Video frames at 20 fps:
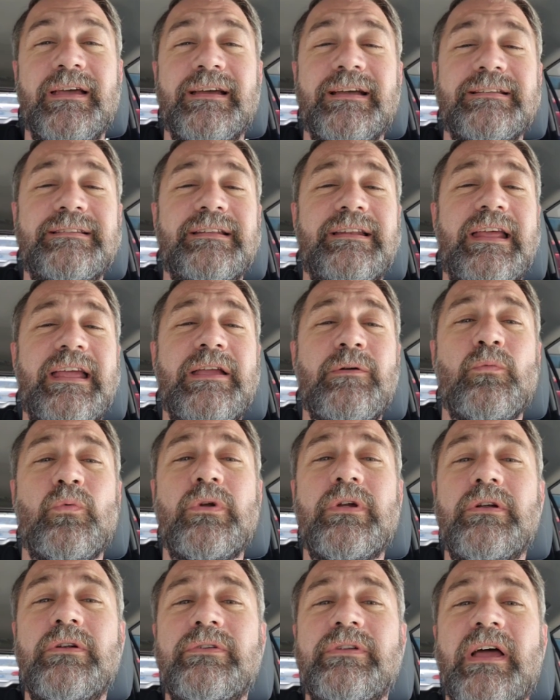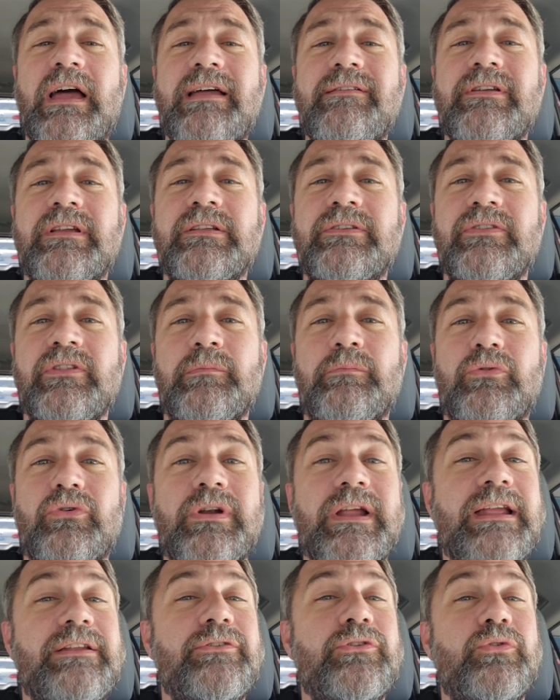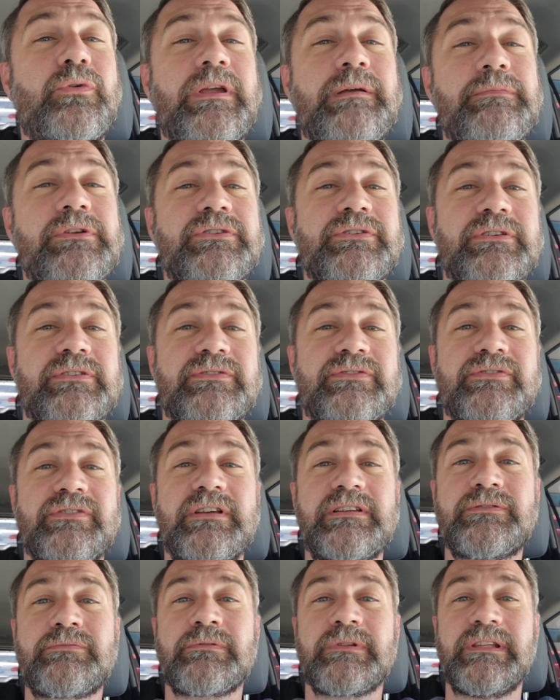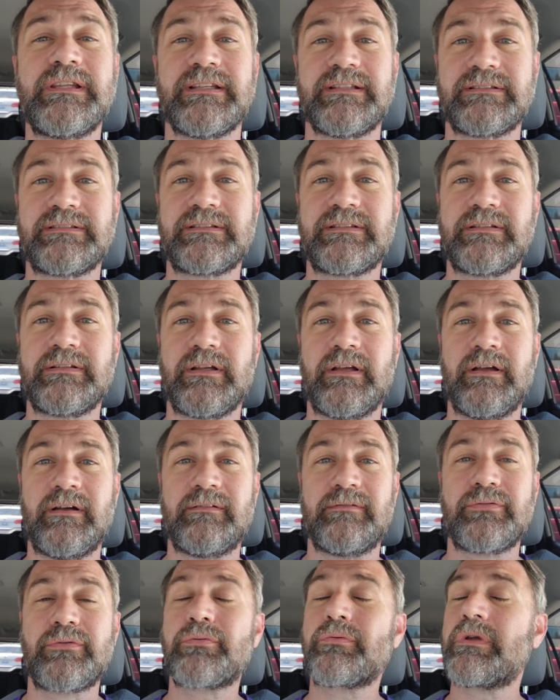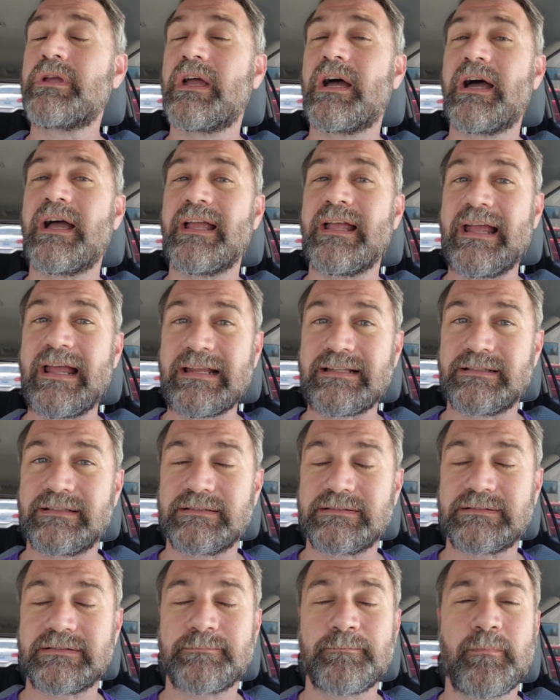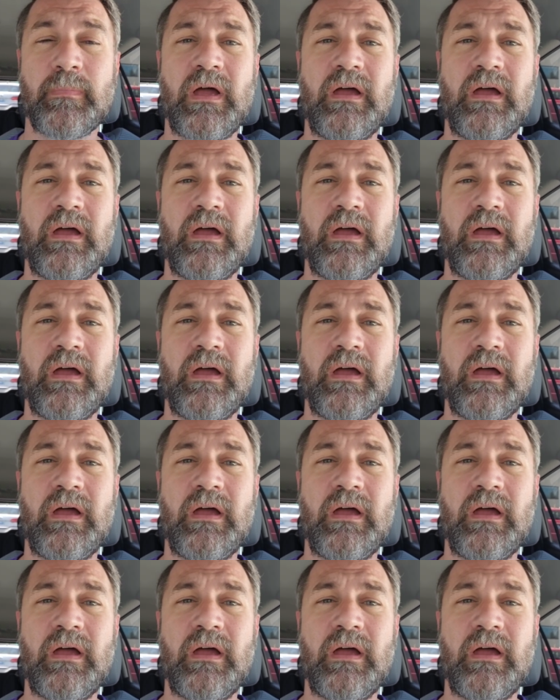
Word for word: And today we're diving into the brand new images just released of three I ATLAS,